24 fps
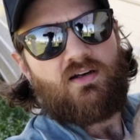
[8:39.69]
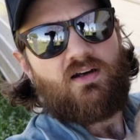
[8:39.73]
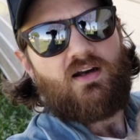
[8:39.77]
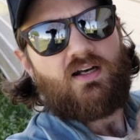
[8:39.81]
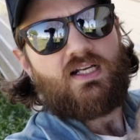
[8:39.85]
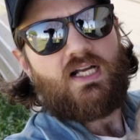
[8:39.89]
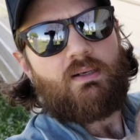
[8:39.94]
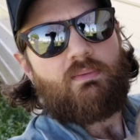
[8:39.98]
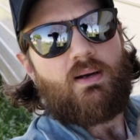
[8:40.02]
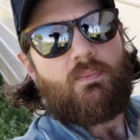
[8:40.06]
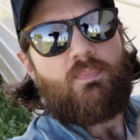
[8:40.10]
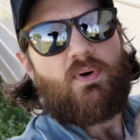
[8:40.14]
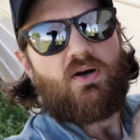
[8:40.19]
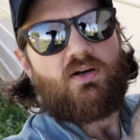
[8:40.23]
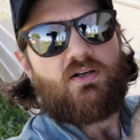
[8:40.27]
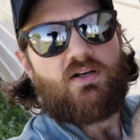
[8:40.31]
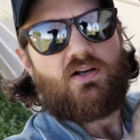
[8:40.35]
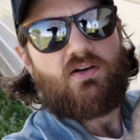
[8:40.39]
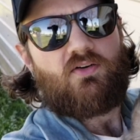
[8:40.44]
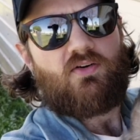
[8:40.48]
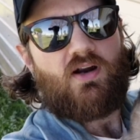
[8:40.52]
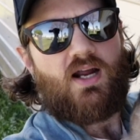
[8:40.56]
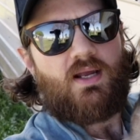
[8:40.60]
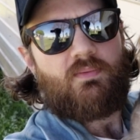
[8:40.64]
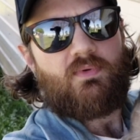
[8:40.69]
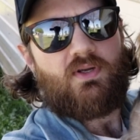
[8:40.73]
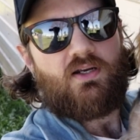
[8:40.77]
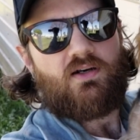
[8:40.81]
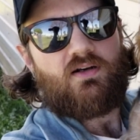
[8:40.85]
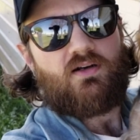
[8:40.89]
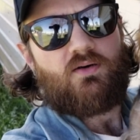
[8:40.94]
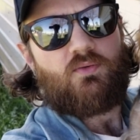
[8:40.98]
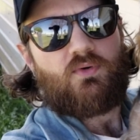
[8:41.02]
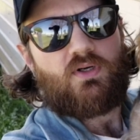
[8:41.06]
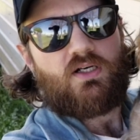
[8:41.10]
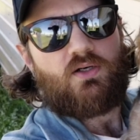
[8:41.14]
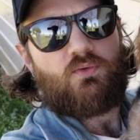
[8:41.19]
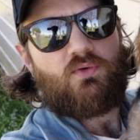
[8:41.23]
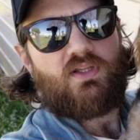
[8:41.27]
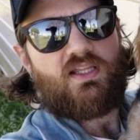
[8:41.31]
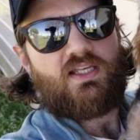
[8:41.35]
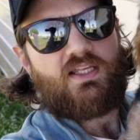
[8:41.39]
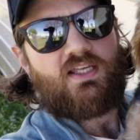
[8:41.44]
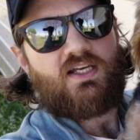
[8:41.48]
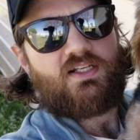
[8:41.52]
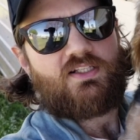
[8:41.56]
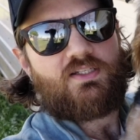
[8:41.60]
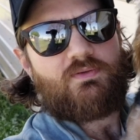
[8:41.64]
Got my partner in crime here. We're gonna really
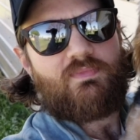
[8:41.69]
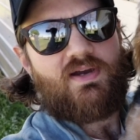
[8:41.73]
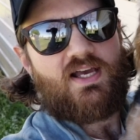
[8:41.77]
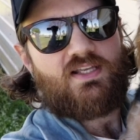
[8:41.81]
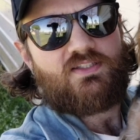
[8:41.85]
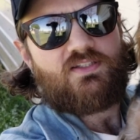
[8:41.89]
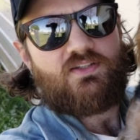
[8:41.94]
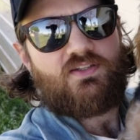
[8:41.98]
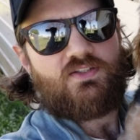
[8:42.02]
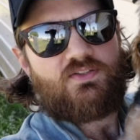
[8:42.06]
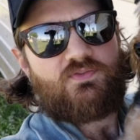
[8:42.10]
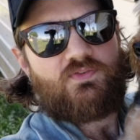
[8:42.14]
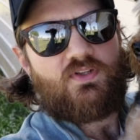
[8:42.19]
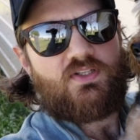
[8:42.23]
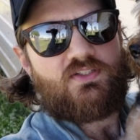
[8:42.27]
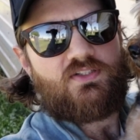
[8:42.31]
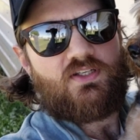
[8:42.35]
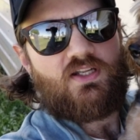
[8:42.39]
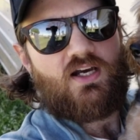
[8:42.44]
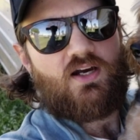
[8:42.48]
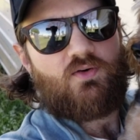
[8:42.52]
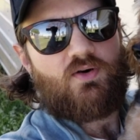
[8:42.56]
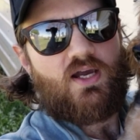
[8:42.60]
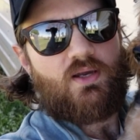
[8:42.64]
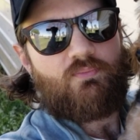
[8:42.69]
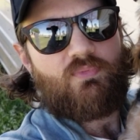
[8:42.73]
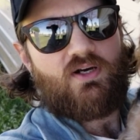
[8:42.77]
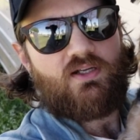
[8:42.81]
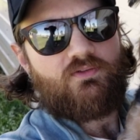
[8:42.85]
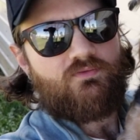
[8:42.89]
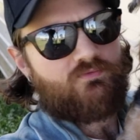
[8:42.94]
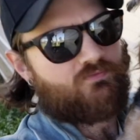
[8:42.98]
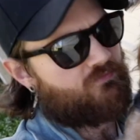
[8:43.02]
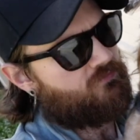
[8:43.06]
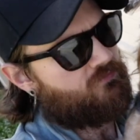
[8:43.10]
kick some ass on this fence now, right, bud?